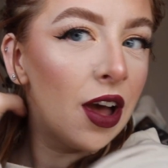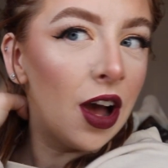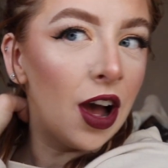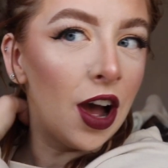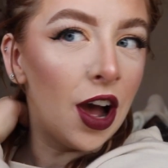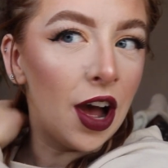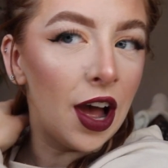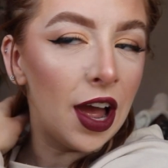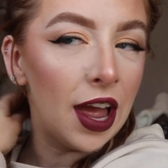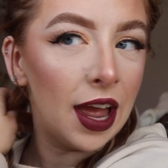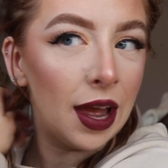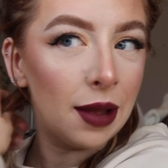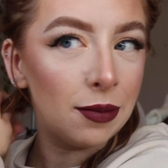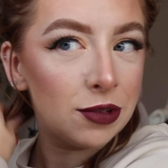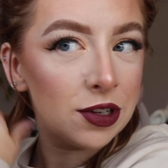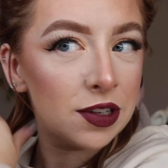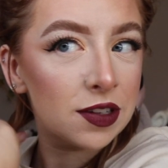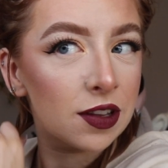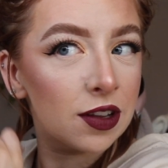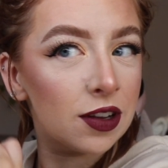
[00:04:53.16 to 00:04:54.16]
I
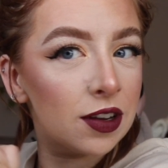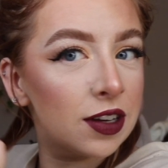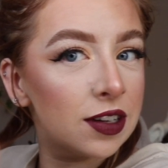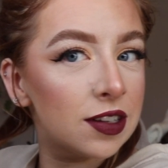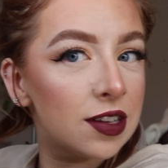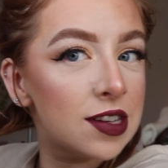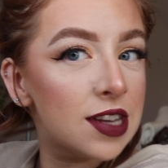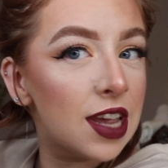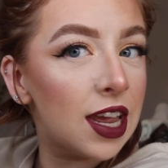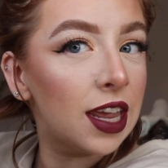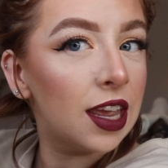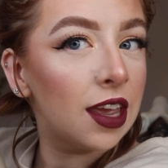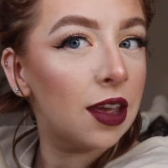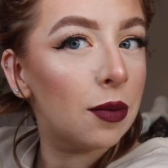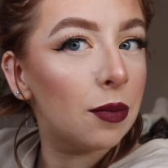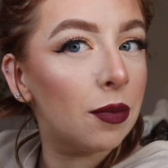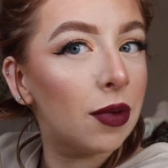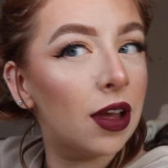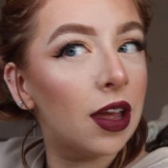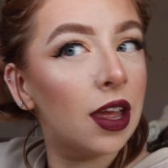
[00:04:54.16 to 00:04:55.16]
am just going to
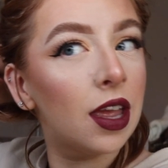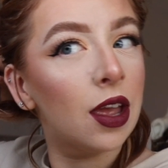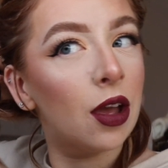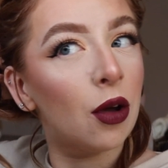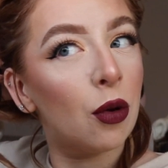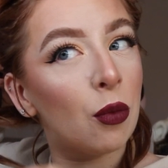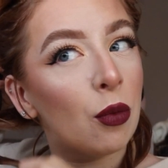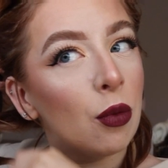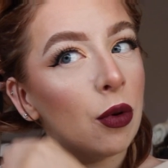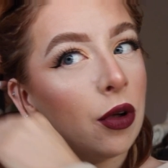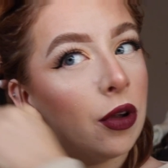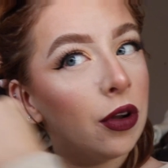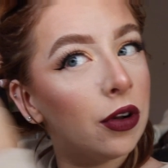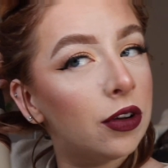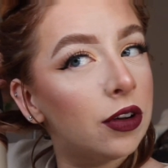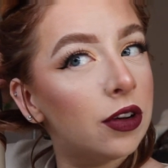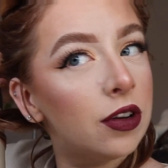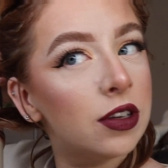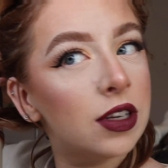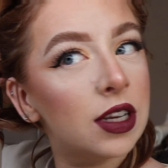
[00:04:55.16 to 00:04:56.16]
take my
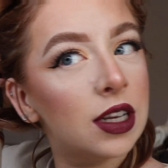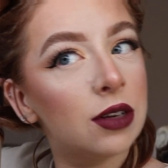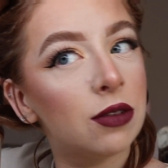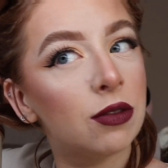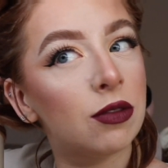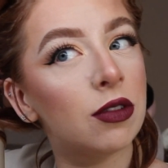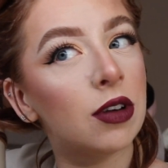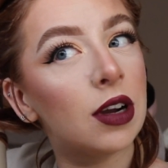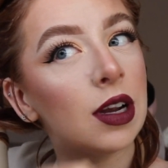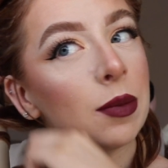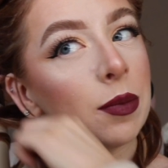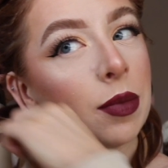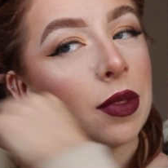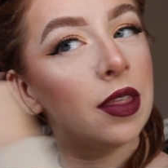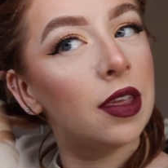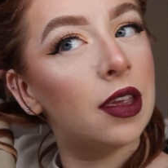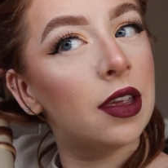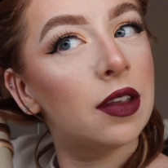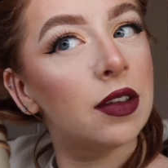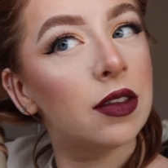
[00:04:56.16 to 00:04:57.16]
wand and wrap
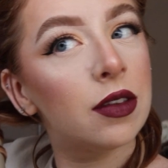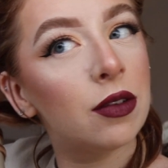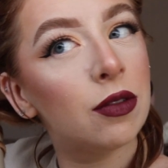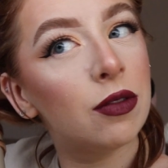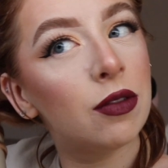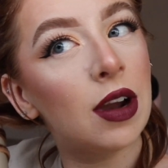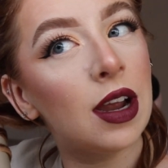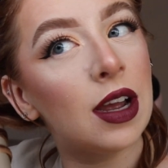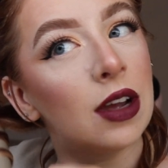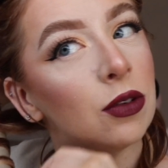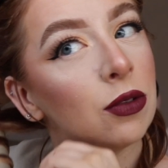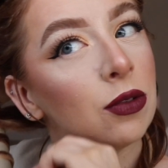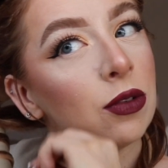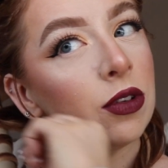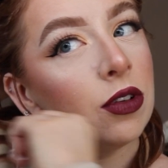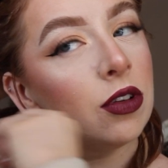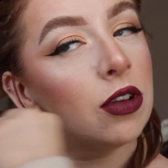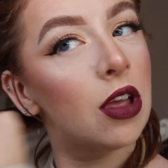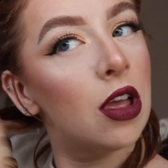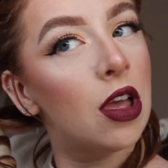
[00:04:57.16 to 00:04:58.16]
this
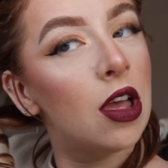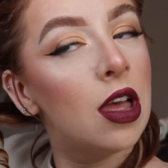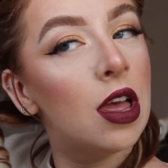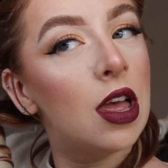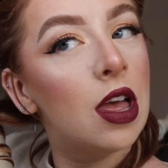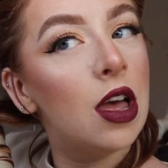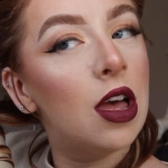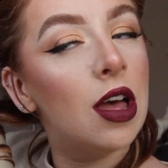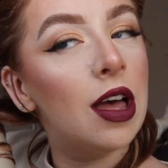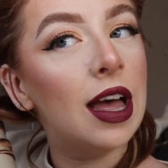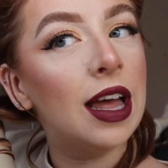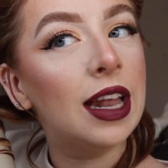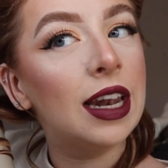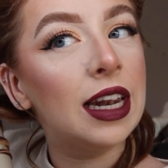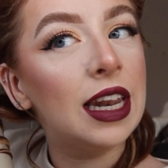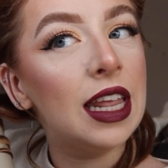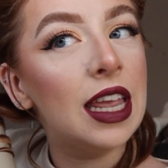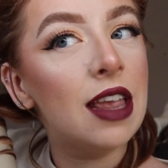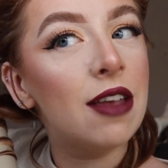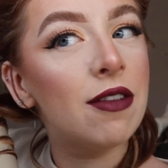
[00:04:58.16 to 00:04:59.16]
around
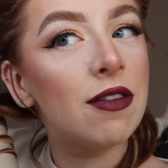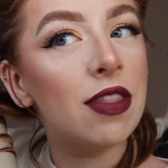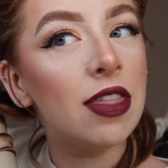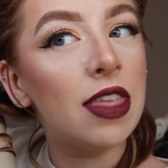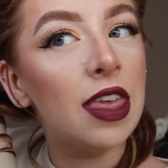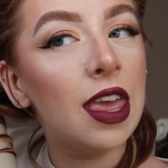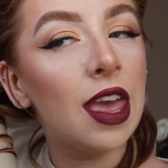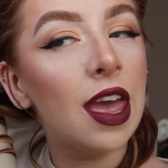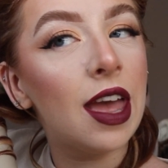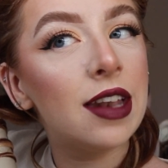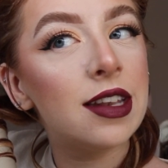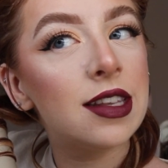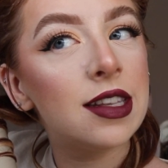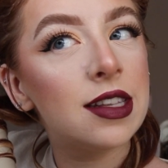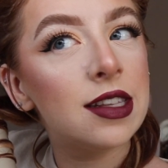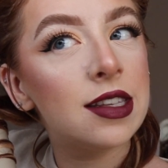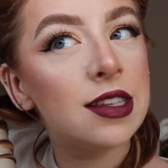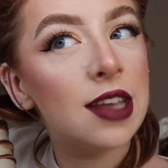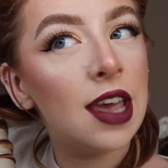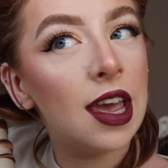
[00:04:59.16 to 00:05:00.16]
and leave the
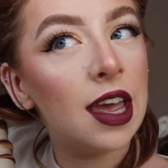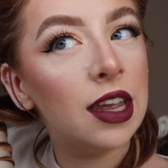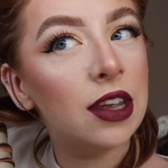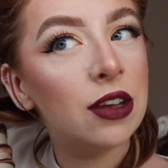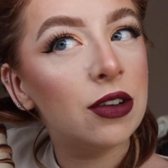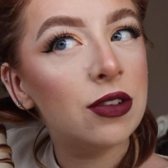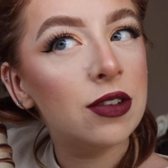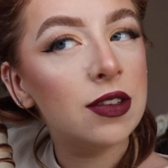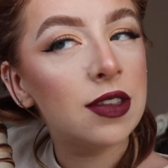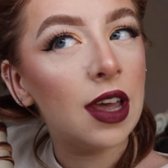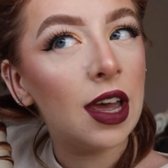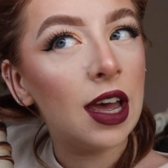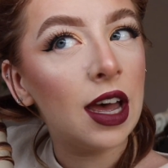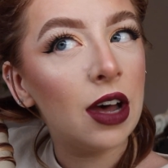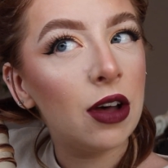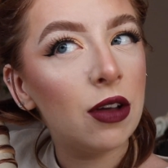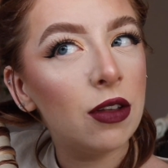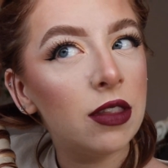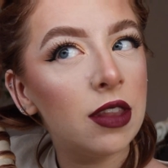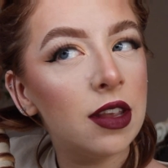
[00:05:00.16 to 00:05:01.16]
tails
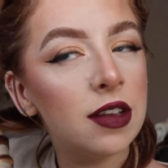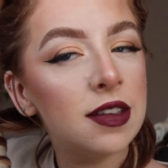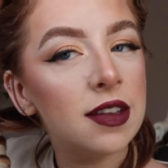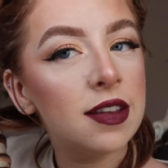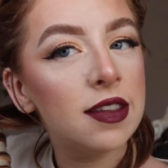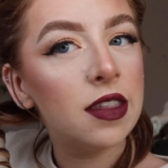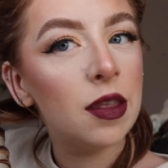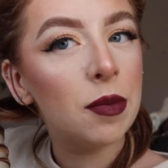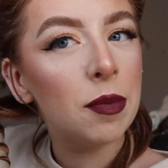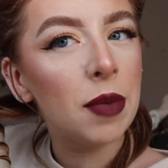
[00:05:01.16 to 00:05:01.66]
out. This is the